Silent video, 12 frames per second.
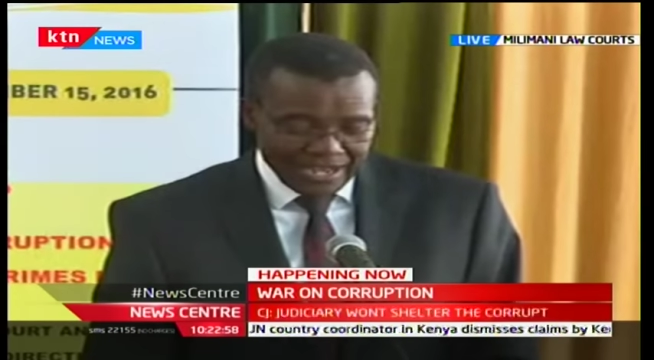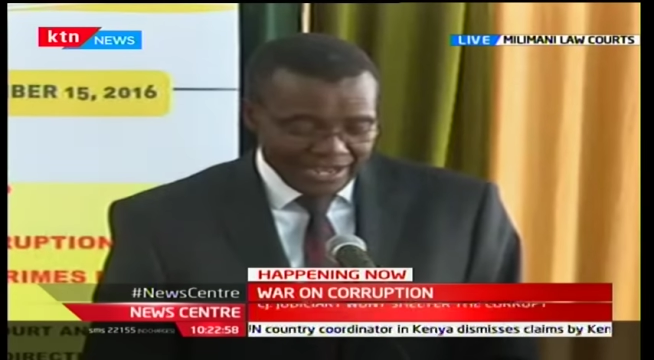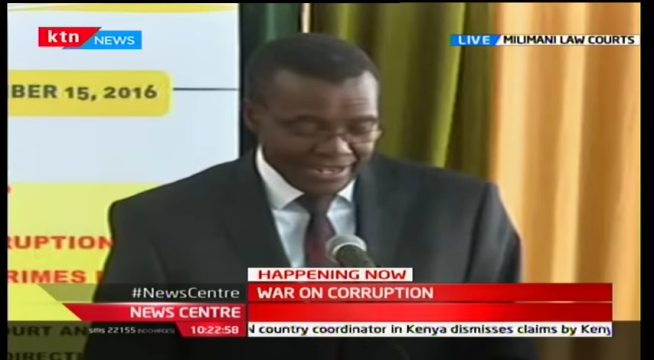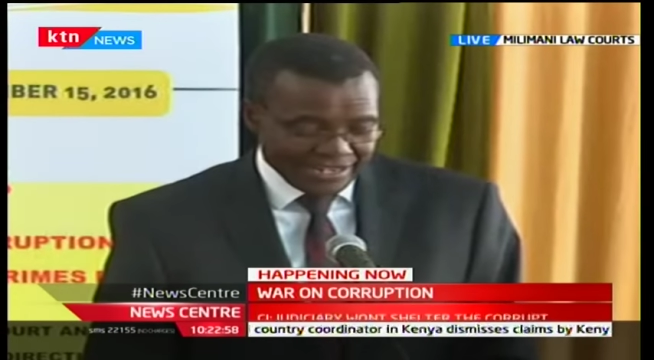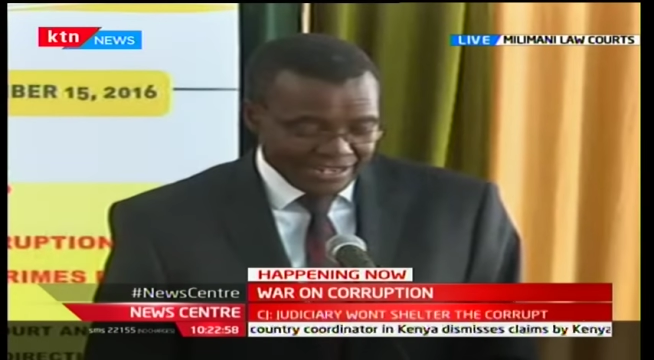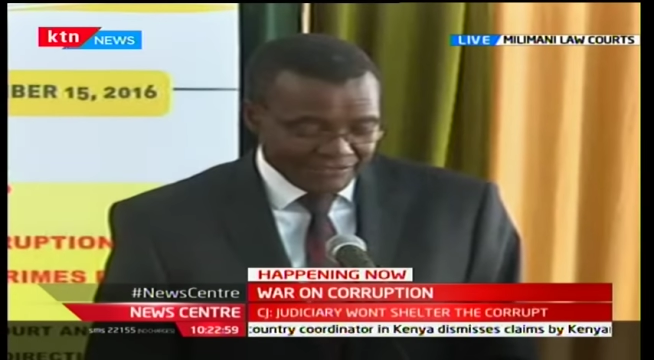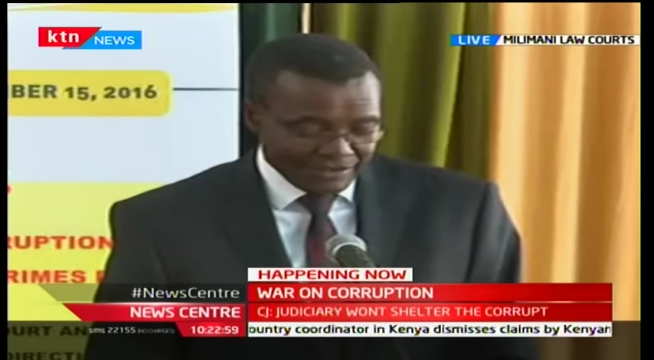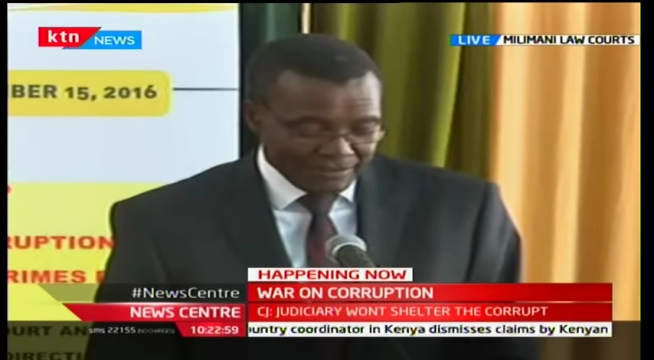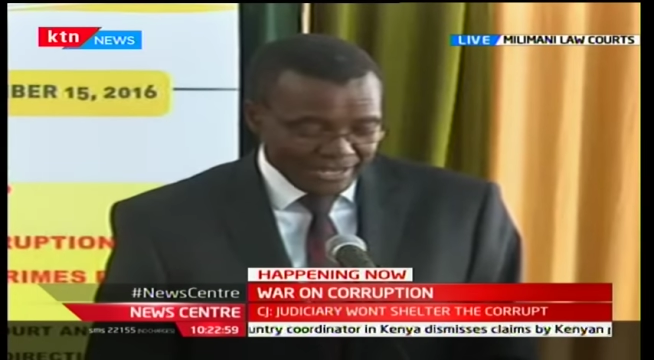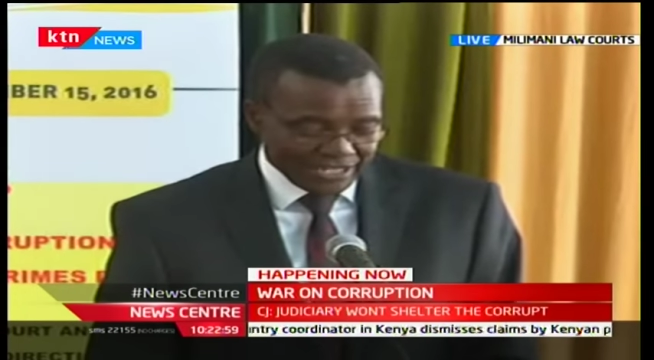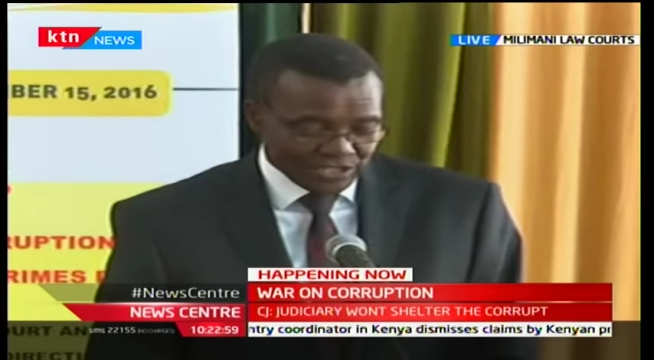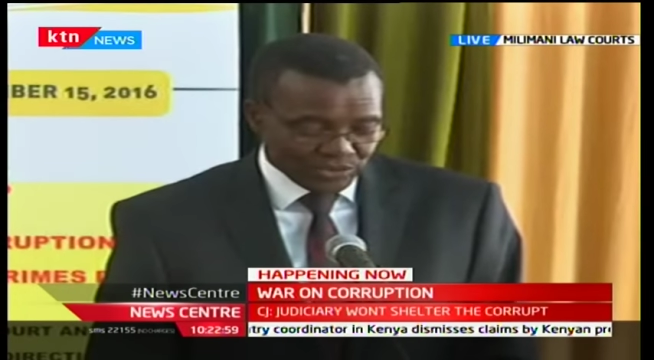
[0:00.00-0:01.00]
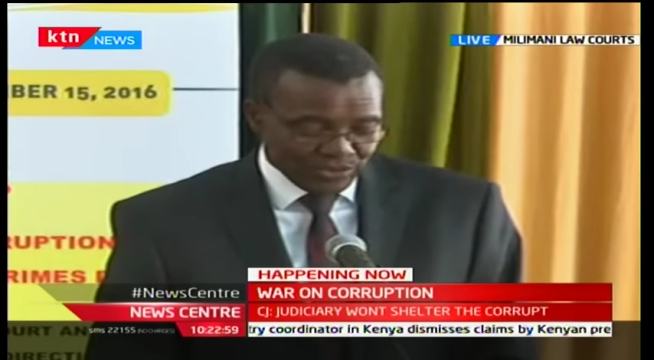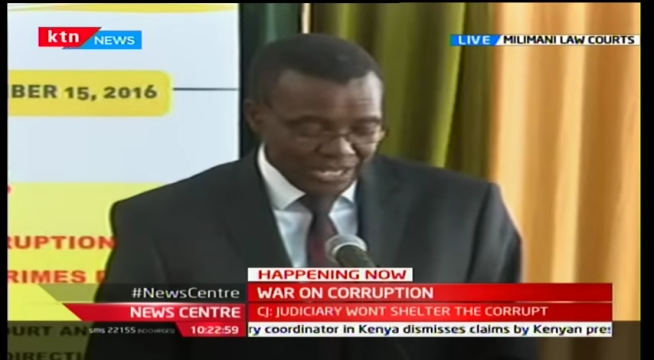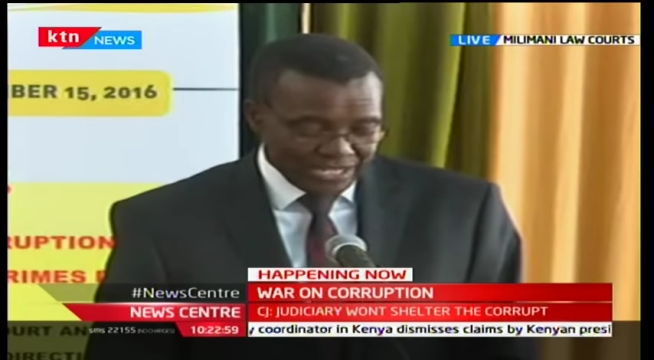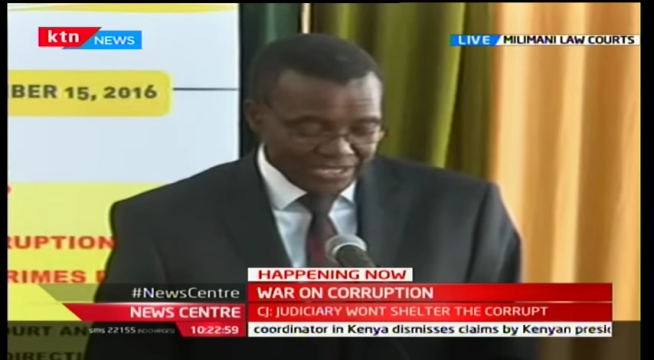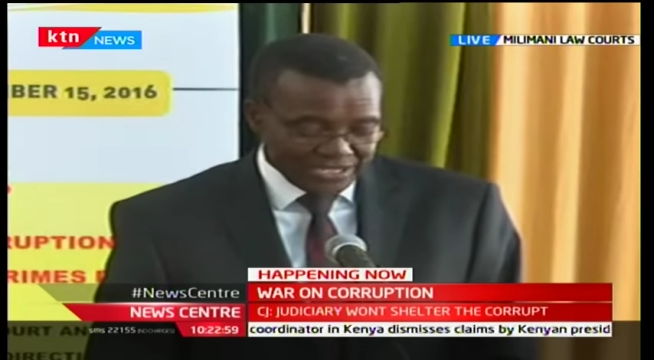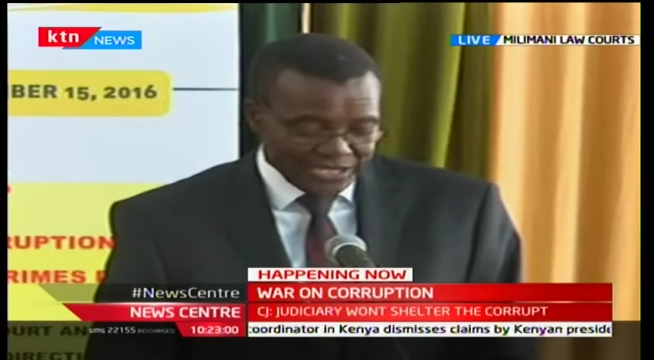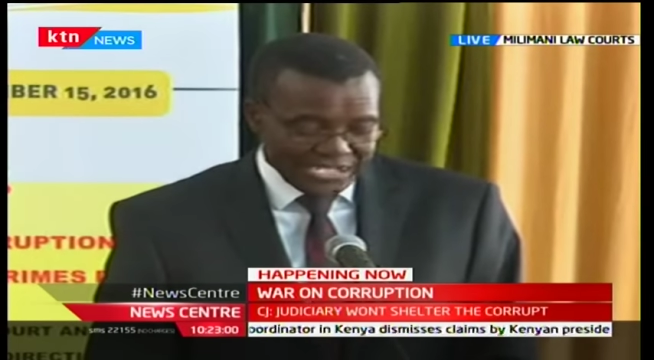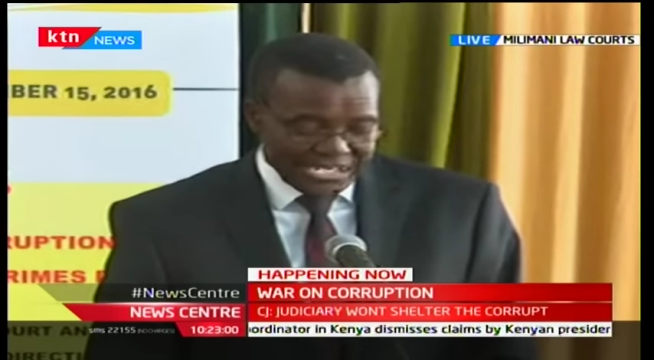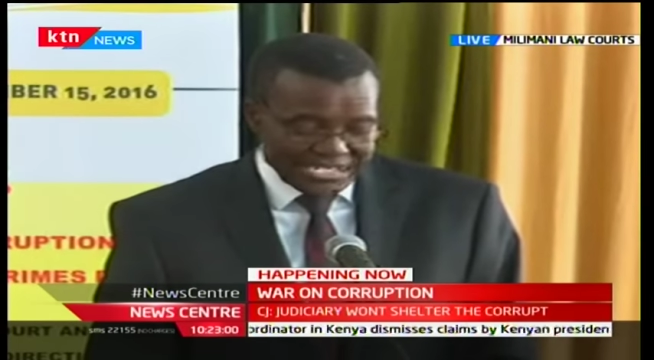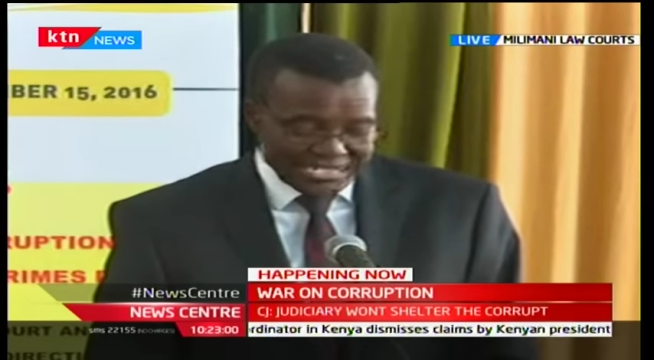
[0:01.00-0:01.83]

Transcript: are never made to answer for their